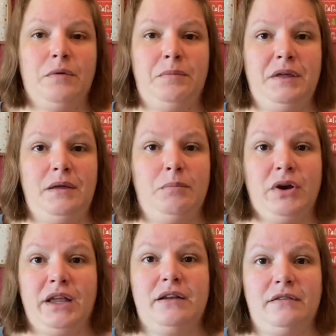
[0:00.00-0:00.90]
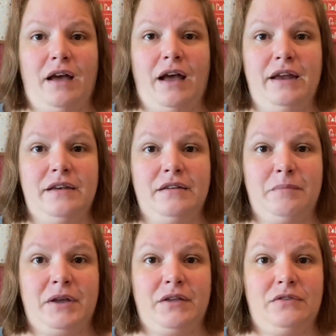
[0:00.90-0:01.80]
be putting it aside
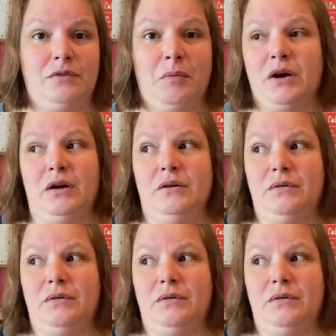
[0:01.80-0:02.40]
because tomorrow